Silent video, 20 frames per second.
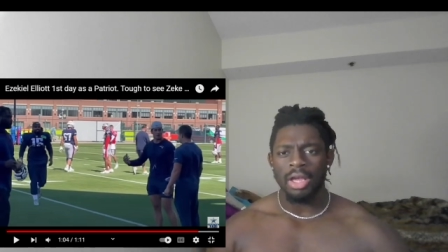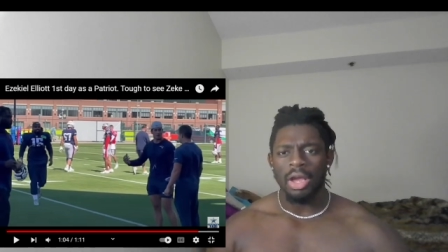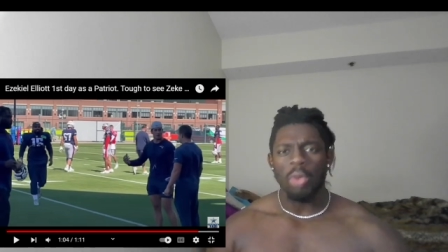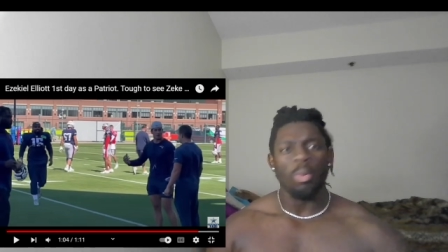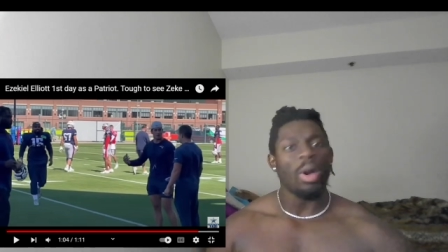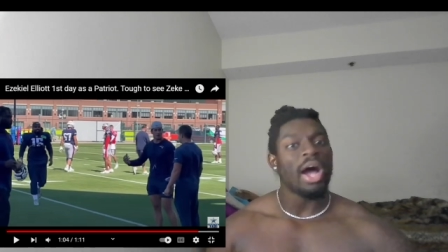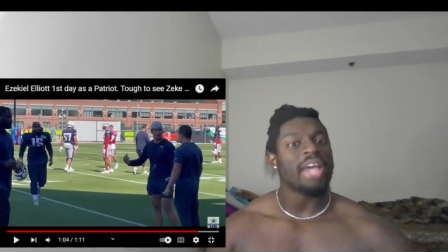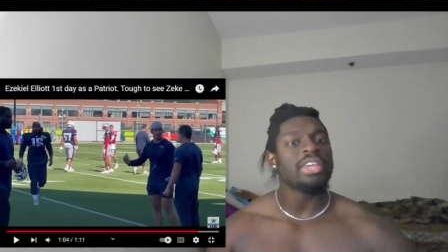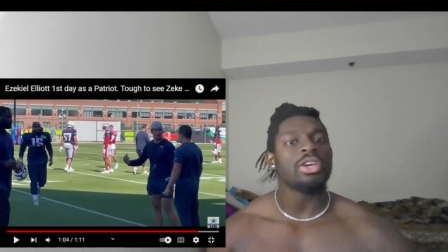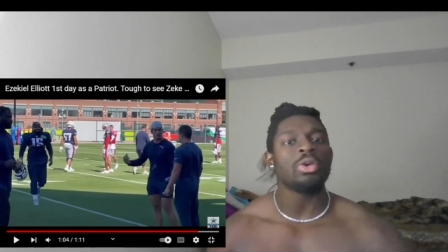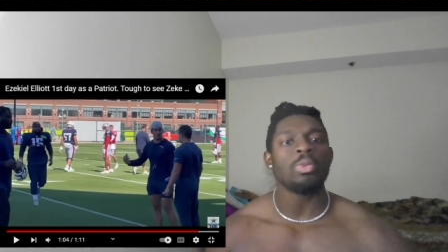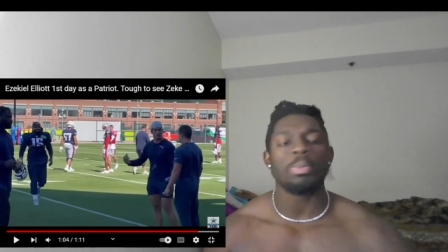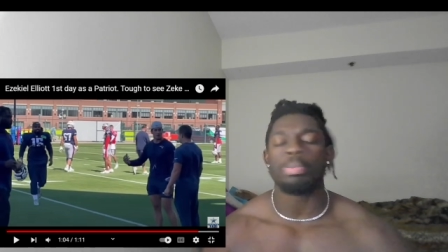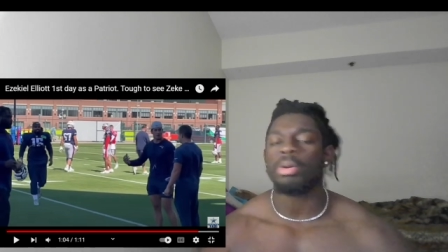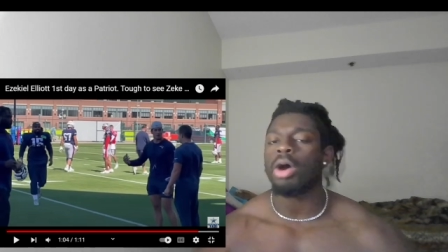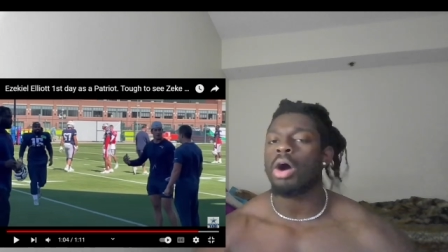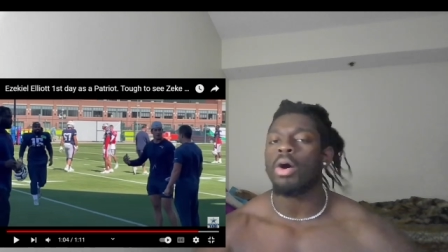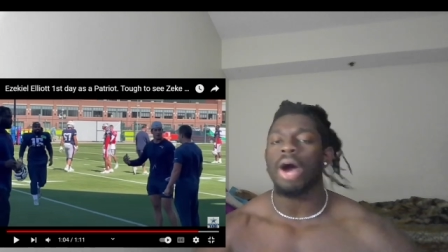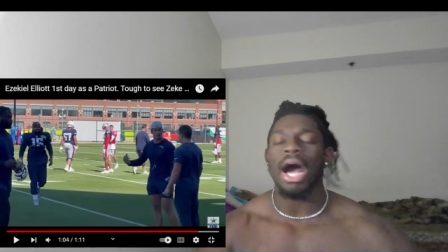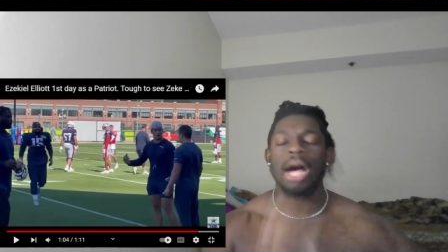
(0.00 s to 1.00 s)
Why you,
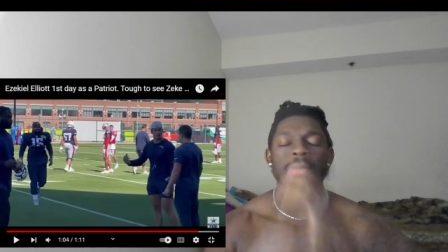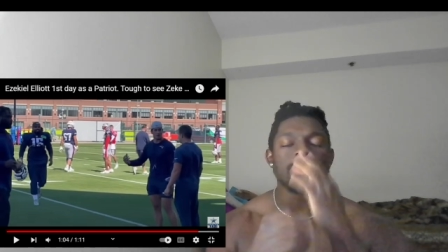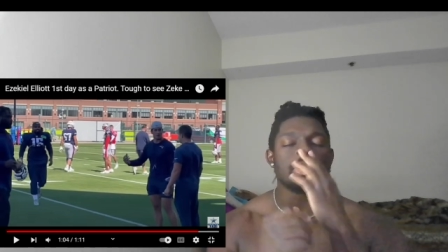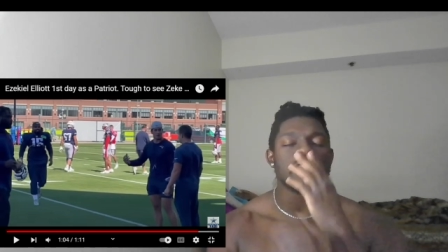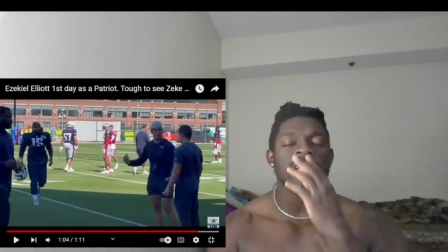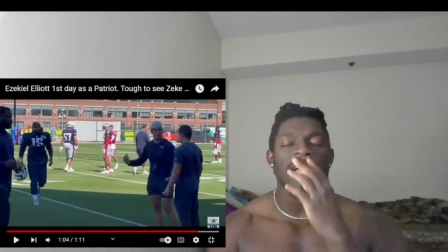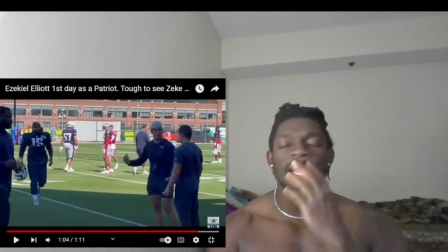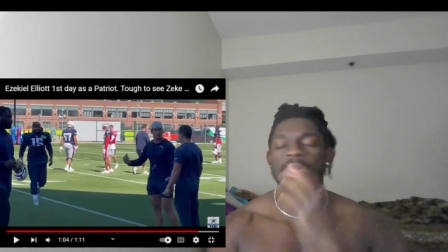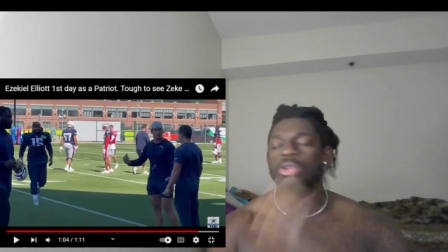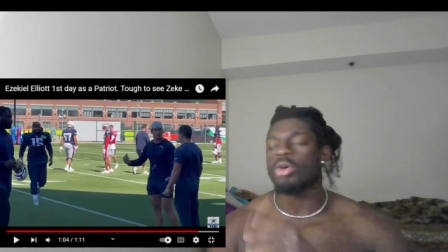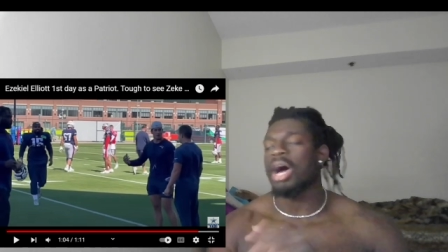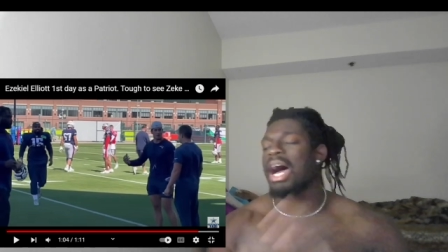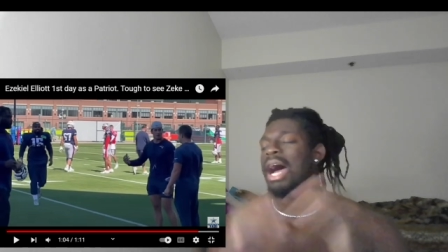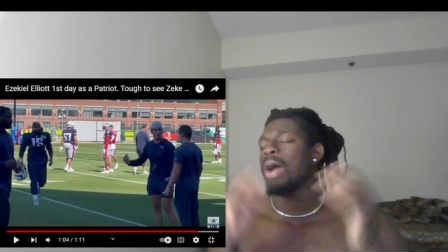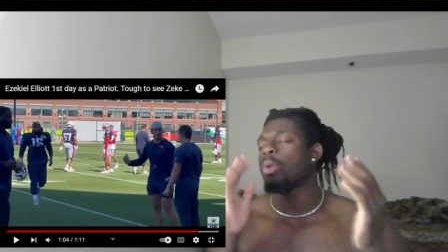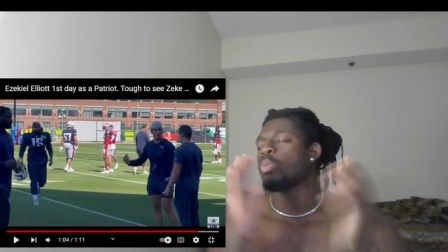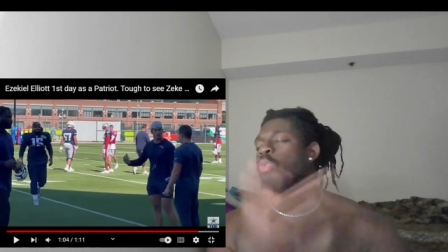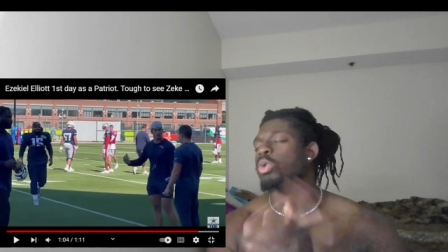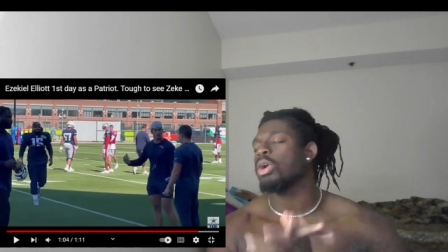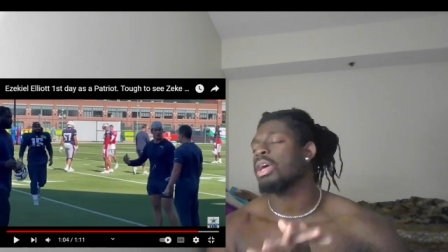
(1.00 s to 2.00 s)
bro, I'm telling you,
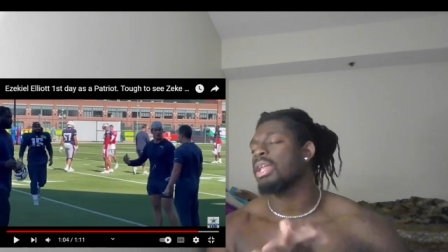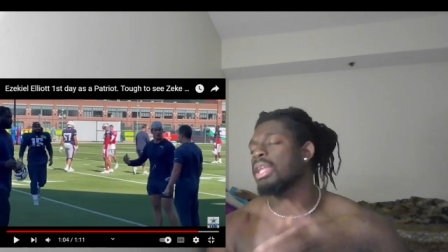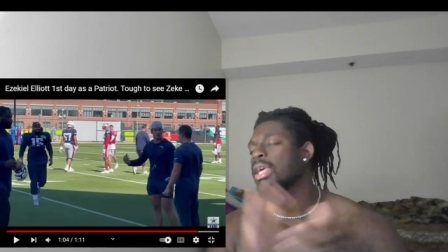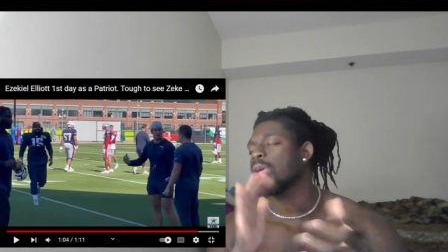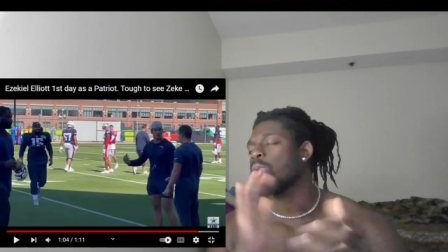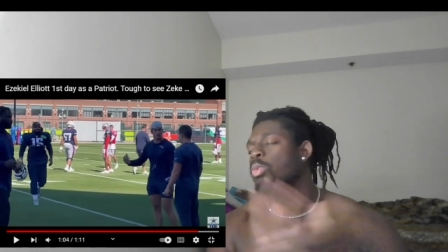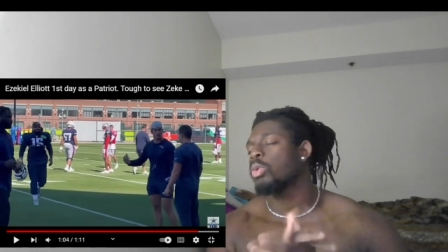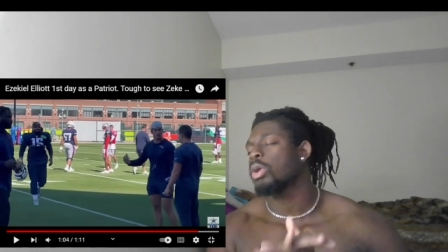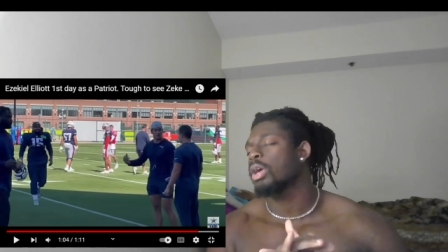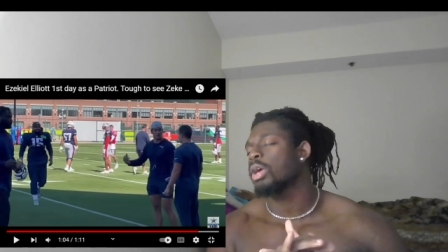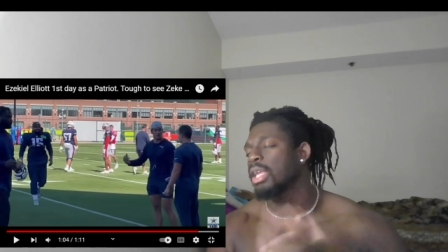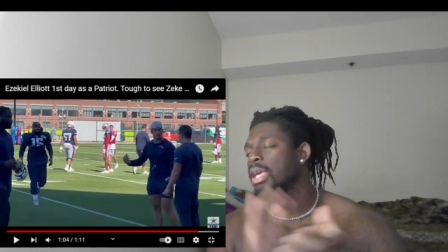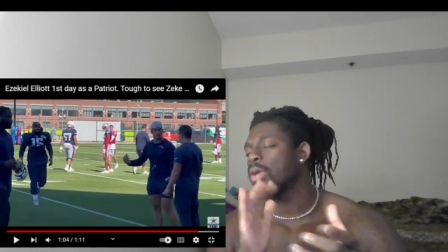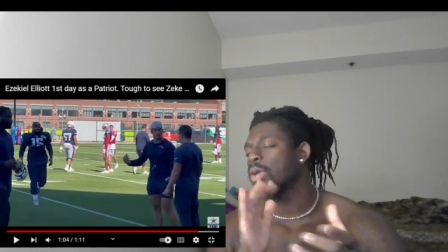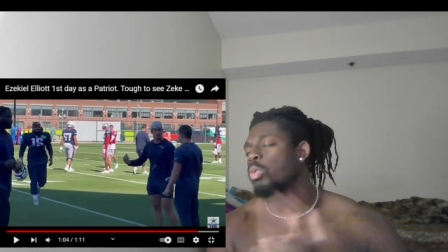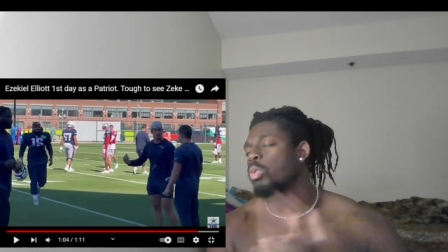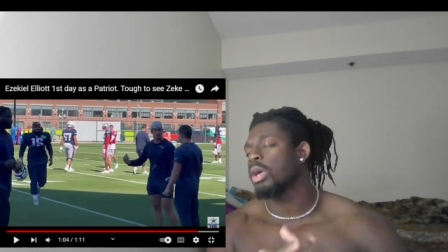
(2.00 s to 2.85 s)
I really, really,